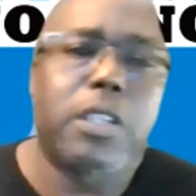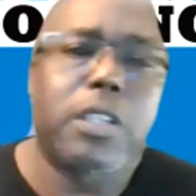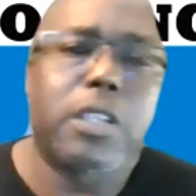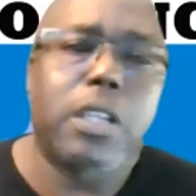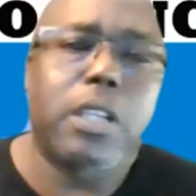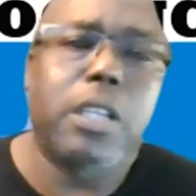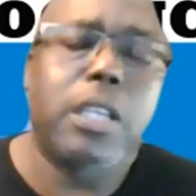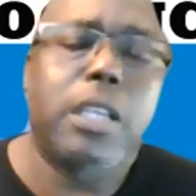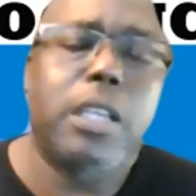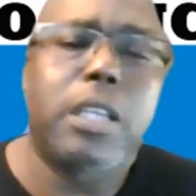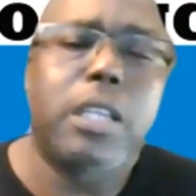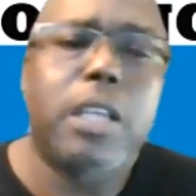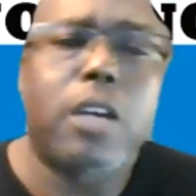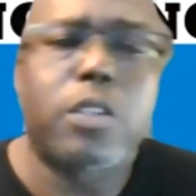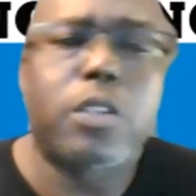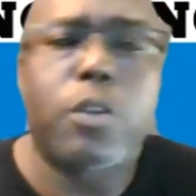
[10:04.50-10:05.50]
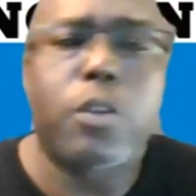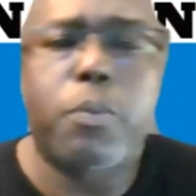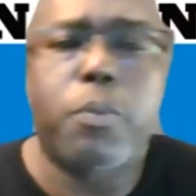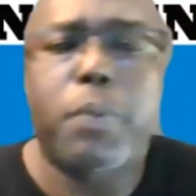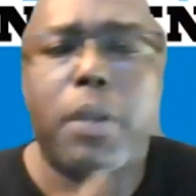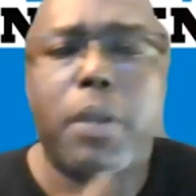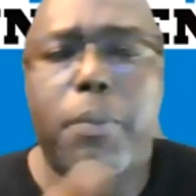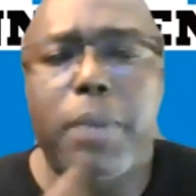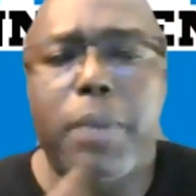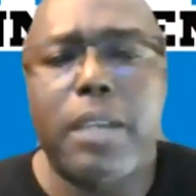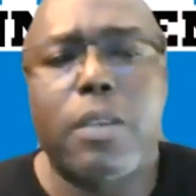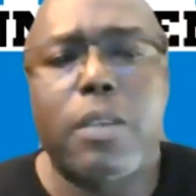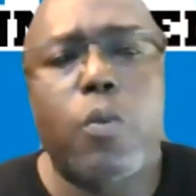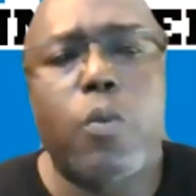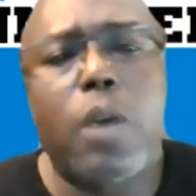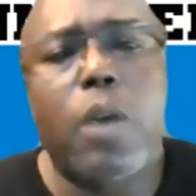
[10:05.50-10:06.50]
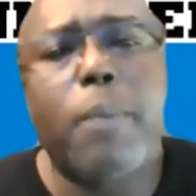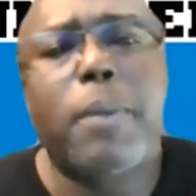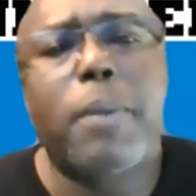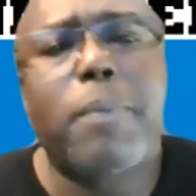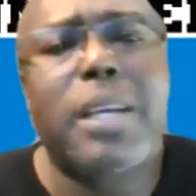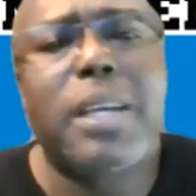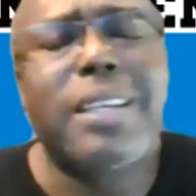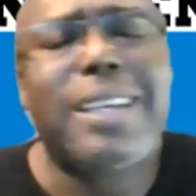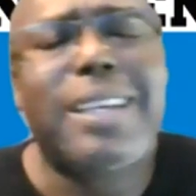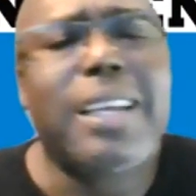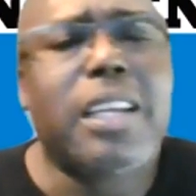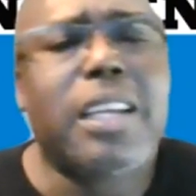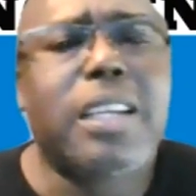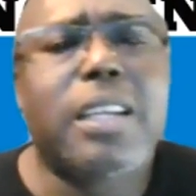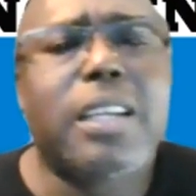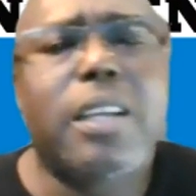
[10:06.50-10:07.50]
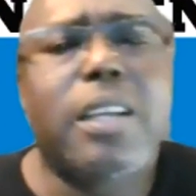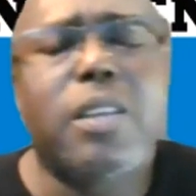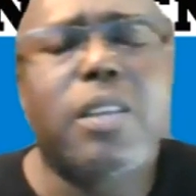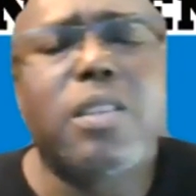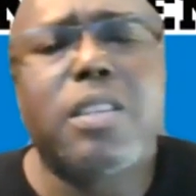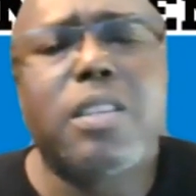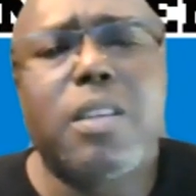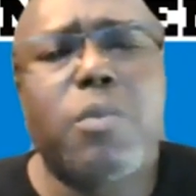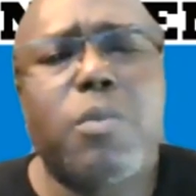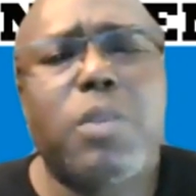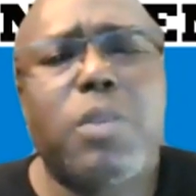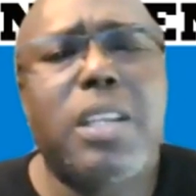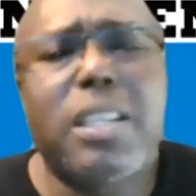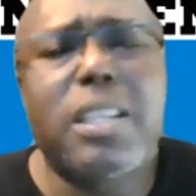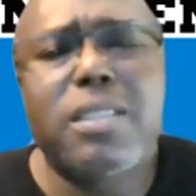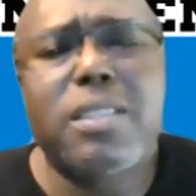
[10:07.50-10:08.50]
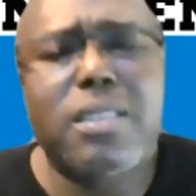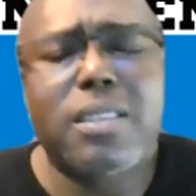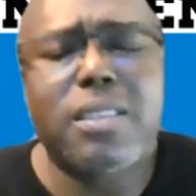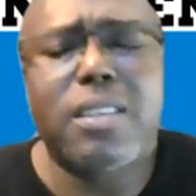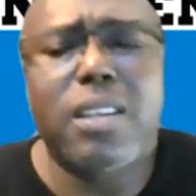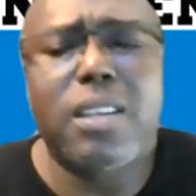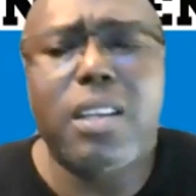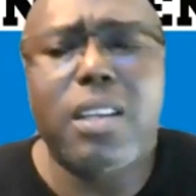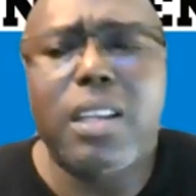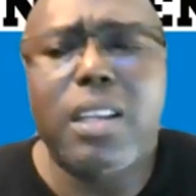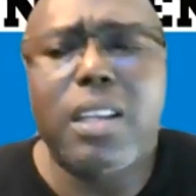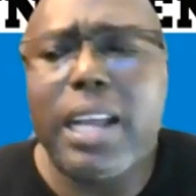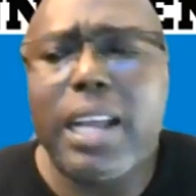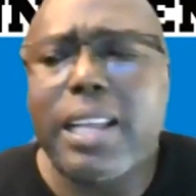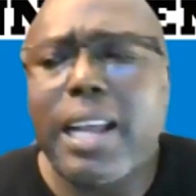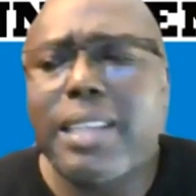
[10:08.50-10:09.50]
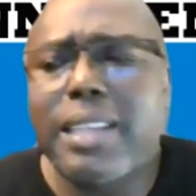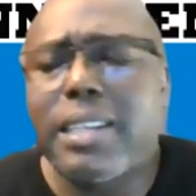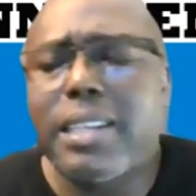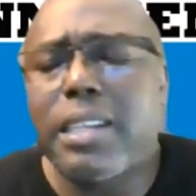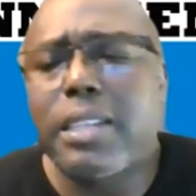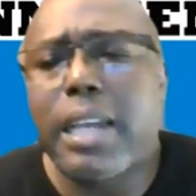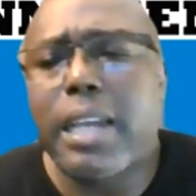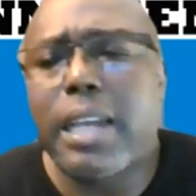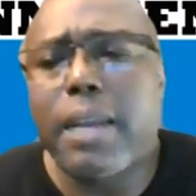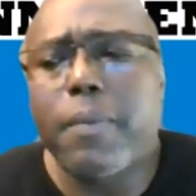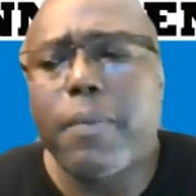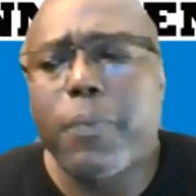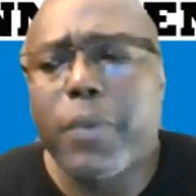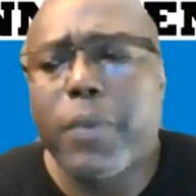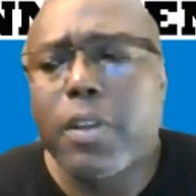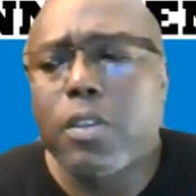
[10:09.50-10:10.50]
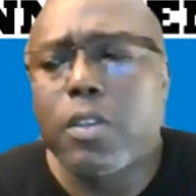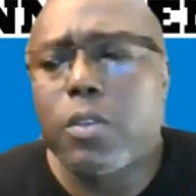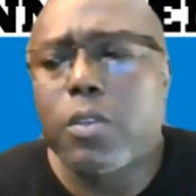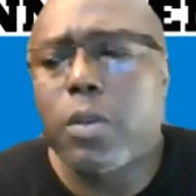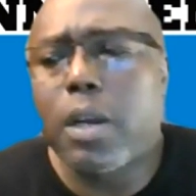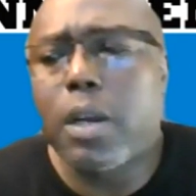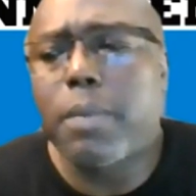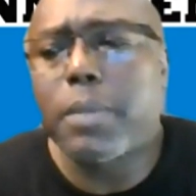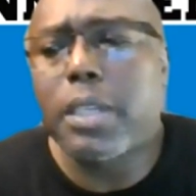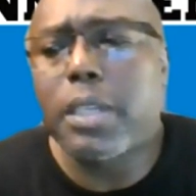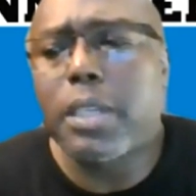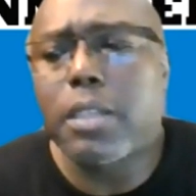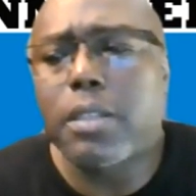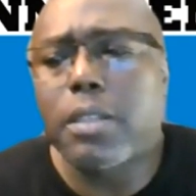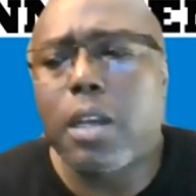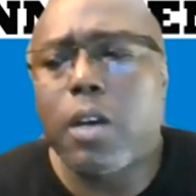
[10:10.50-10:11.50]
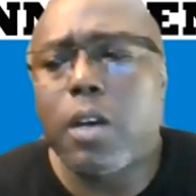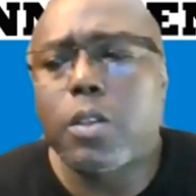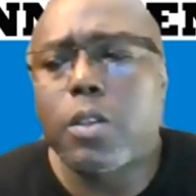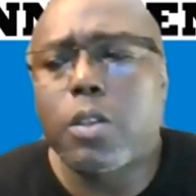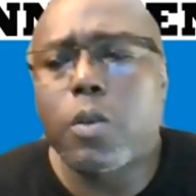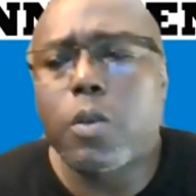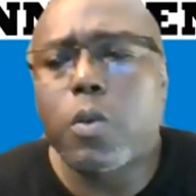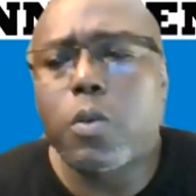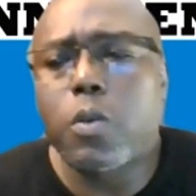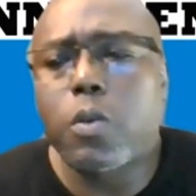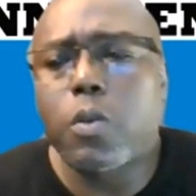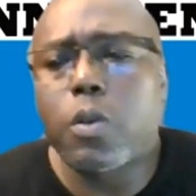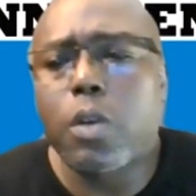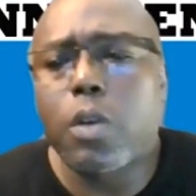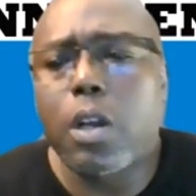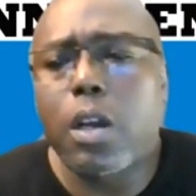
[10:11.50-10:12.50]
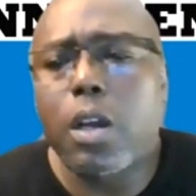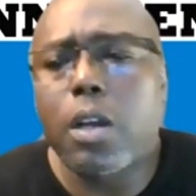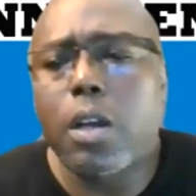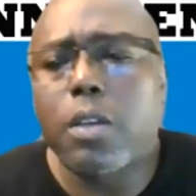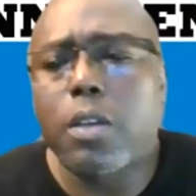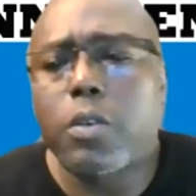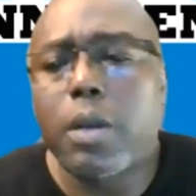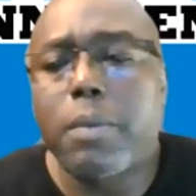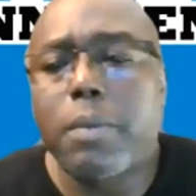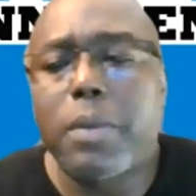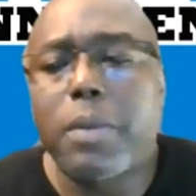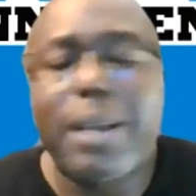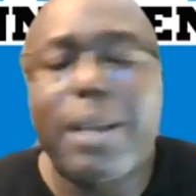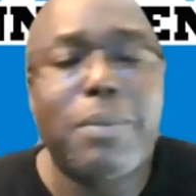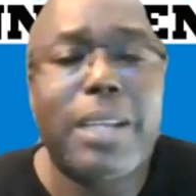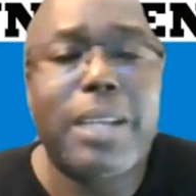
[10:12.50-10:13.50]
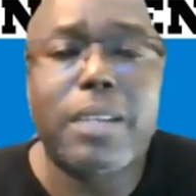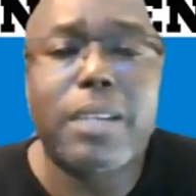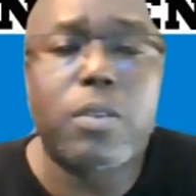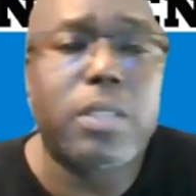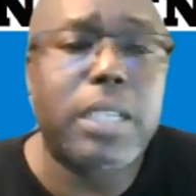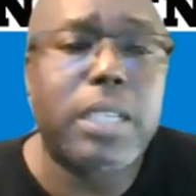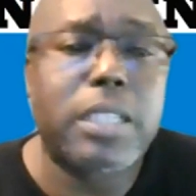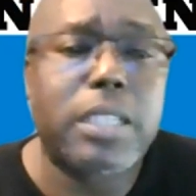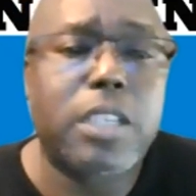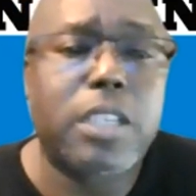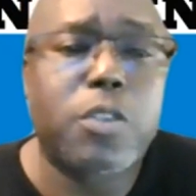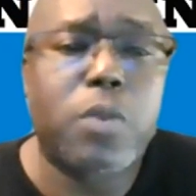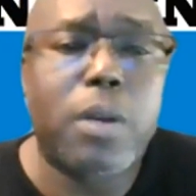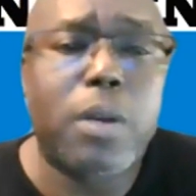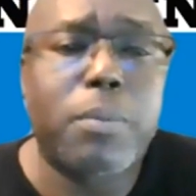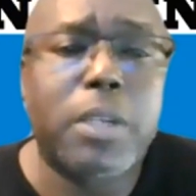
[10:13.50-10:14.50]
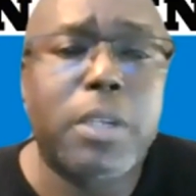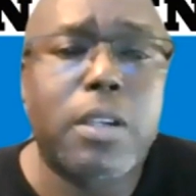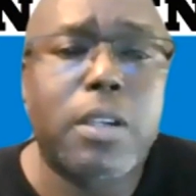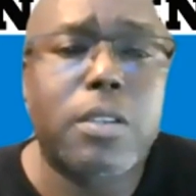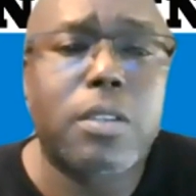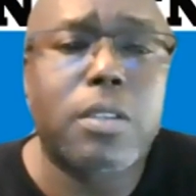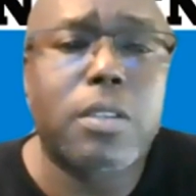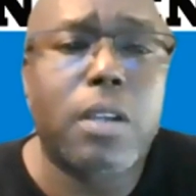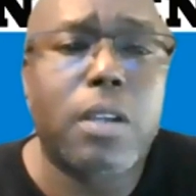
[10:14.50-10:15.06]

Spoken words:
he also picked the woman, but uh, this I think that Trump is also Trump. I'm not going to say just Trump because